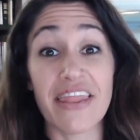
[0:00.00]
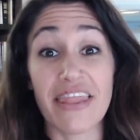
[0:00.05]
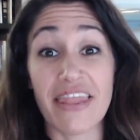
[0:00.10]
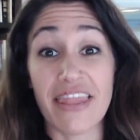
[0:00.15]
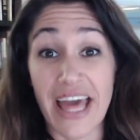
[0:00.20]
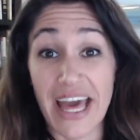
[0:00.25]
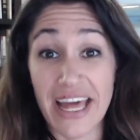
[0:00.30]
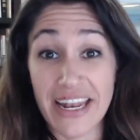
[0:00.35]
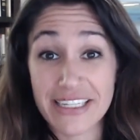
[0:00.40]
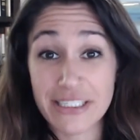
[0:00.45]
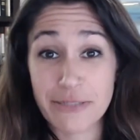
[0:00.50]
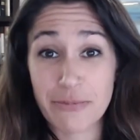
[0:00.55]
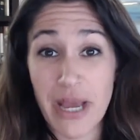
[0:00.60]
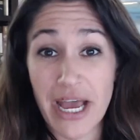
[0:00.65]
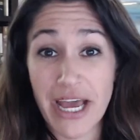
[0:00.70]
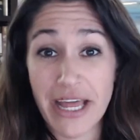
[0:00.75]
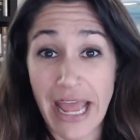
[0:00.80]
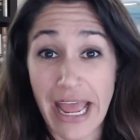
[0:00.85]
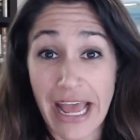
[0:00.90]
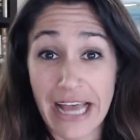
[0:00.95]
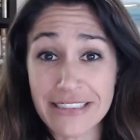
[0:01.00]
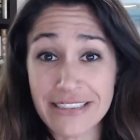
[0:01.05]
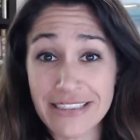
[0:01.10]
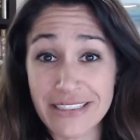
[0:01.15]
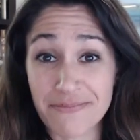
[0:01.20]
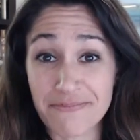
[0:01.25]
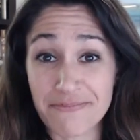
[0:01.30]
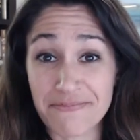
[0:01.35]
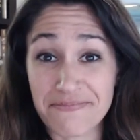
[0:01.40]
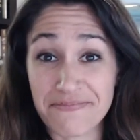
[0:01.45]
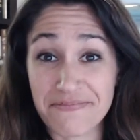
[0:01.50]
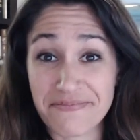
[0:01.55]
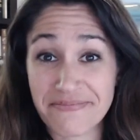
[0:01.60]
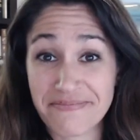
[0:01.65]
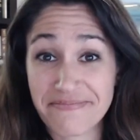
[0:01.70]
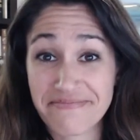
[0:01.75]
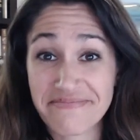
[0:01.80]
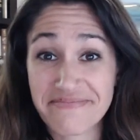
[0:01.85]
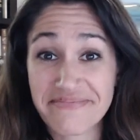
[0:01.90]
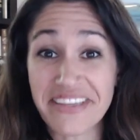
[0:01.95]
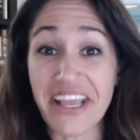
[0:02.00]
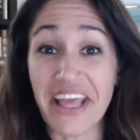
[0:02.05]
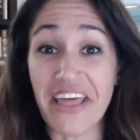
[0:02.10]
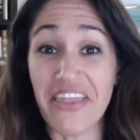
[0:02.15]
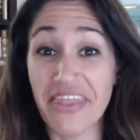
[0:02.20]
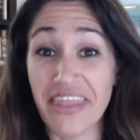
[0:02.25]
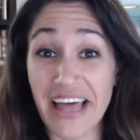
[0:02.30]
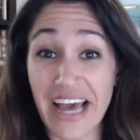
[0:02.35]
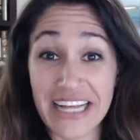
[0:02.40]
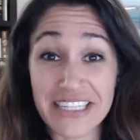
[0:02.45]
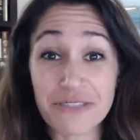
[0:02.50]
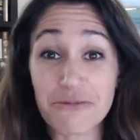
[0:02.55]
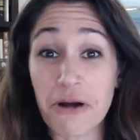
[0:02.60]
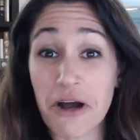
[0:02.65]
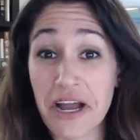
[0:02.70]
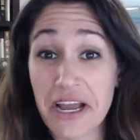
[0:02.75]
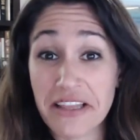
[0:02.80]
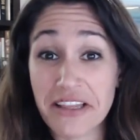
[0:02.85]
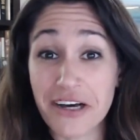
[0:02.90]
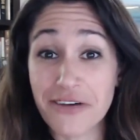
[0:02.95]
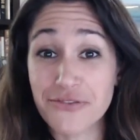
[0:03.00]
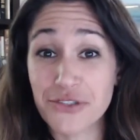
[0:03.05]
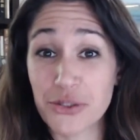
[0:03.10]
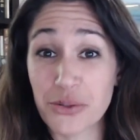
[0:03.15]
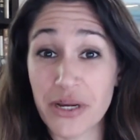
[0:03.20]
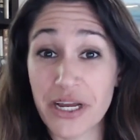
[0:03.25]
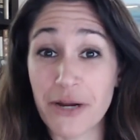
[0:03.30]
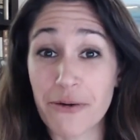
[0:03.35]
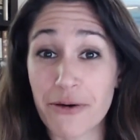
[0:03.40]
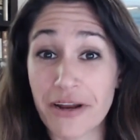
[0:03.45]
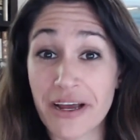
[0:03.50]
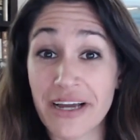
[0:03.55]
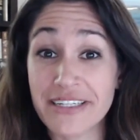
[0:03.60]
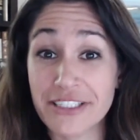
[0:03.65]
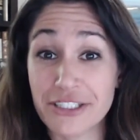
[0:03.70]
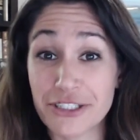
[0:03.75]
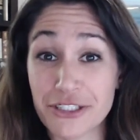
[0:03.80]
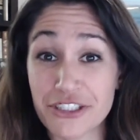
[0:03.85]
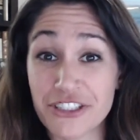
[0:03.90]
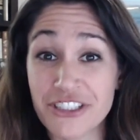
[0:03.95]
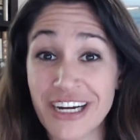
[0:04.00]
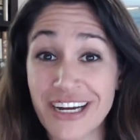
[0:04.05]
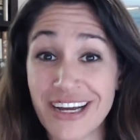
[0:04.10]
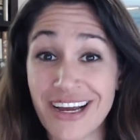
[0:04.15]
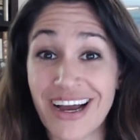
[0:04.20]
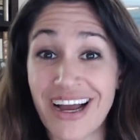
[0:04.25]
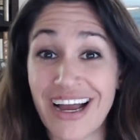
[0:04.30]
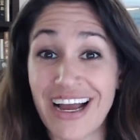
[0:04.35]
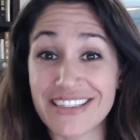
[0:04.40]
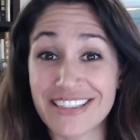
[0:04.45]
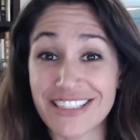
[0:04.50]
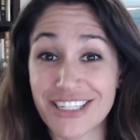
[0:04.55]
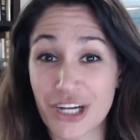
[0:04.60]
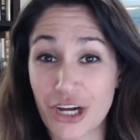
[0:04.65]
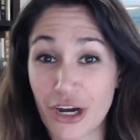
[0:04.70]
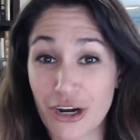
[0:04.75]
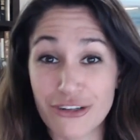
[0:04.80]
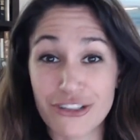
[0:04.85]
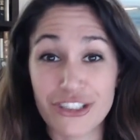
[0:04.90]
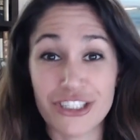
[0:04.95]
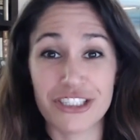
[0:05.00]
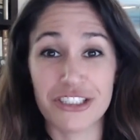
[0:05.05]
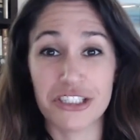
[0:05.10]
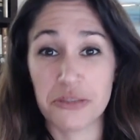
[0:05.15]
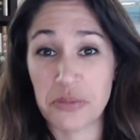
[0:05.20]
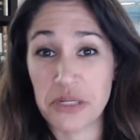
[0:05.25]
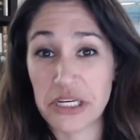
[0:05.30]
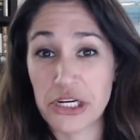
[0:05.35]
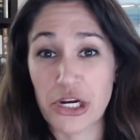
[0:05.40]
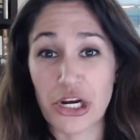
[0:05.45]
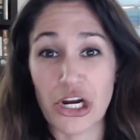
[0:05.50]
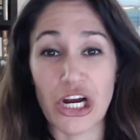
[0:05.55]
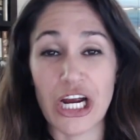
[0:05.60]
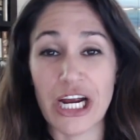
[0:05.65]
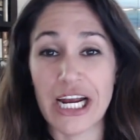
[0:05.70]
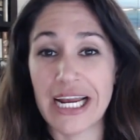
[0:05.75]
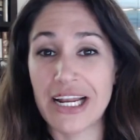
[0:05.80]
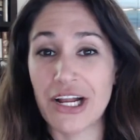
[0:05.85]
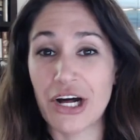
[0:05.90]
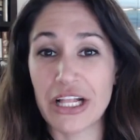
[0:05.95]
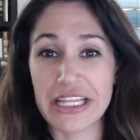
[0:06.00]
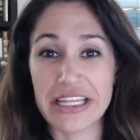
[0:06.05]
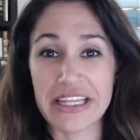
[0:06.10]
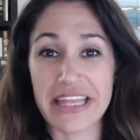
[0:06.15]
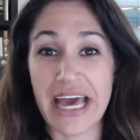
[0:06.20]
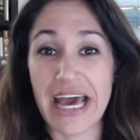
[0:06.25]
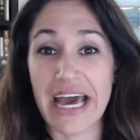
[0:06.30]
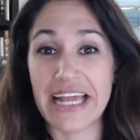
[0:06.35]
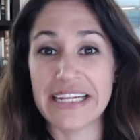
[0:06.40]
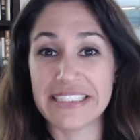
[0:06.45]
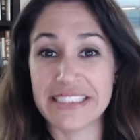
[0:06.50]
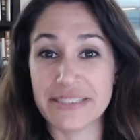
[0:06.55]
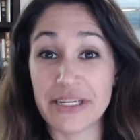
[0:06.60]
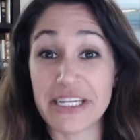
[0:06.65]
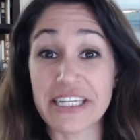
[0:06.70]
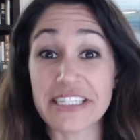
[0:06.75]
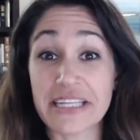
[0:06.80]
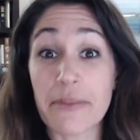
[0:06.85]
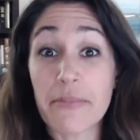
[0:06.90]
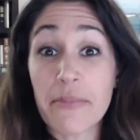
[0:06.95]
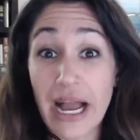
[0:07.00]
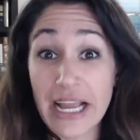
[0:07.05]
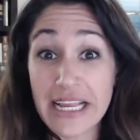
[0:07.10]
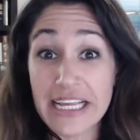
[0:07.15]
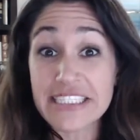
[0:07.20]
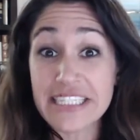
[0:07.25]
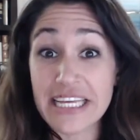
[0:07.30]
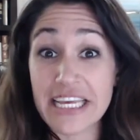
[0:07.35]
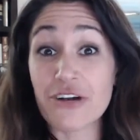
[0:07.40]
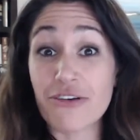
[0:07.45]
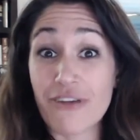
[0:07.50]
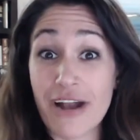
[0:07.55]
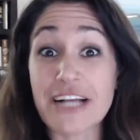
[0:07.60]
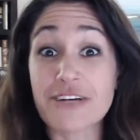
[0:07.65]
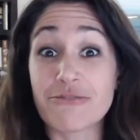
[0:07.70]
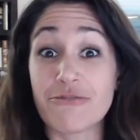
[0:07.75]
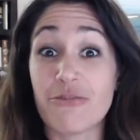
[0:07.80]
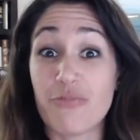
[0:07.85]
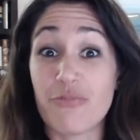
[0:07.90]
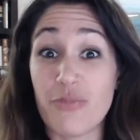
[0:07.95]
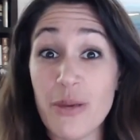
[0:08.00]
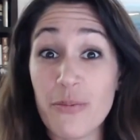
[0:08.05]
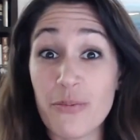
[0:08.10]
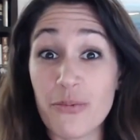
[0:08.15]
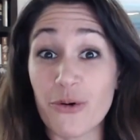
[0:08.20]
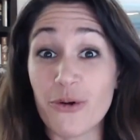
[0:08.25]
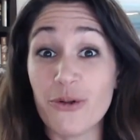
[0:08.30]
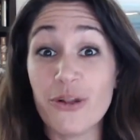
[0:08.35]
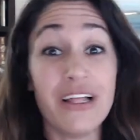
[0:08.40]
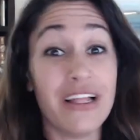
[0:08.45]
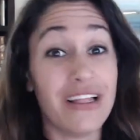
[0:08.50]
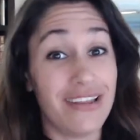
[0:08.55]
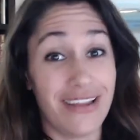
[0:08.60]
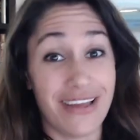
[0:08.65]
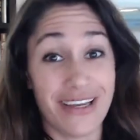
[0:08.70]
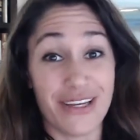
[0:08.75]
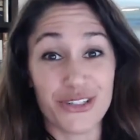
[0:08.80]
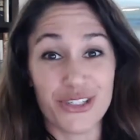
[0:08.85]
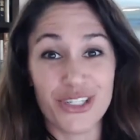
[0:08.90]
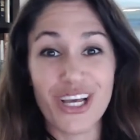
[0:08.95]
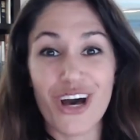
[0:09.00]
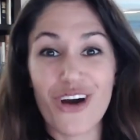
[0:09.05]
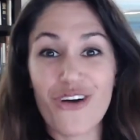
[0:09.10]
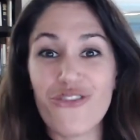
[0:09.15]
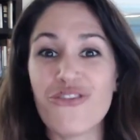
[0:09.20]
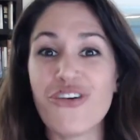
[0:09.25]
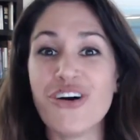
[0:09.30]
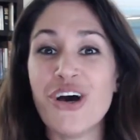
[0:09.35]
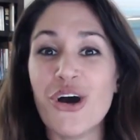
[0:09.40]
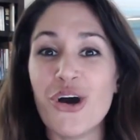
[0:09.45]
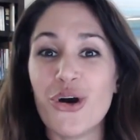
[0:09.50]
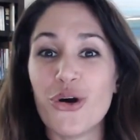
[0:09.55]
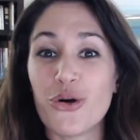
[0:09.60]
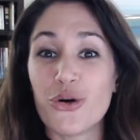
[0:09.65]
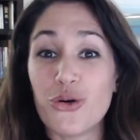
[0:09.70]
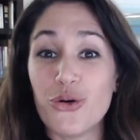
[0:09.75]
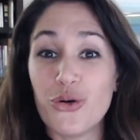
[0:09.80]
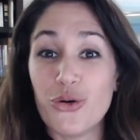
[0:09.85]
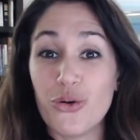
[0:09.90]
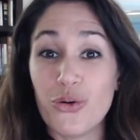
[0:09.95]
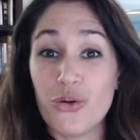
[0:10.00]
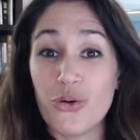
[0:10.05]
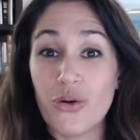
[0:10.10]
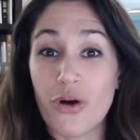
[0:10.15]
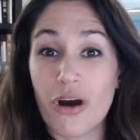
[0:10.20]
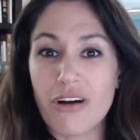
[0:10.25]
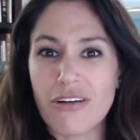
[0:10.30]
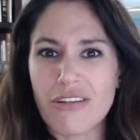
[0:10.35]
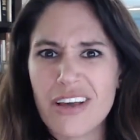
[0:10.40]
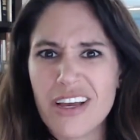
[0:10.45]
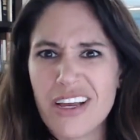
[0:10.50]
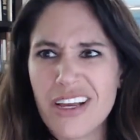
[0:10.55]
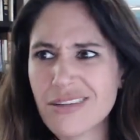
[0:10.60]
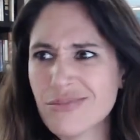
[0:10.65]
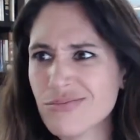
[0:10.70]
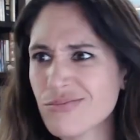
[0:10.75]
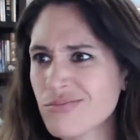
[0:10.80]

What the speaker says: that is badass. That's why I love doing what I do as a coach and a speaker and all of that, is because I get to interact with people like yourself who are like,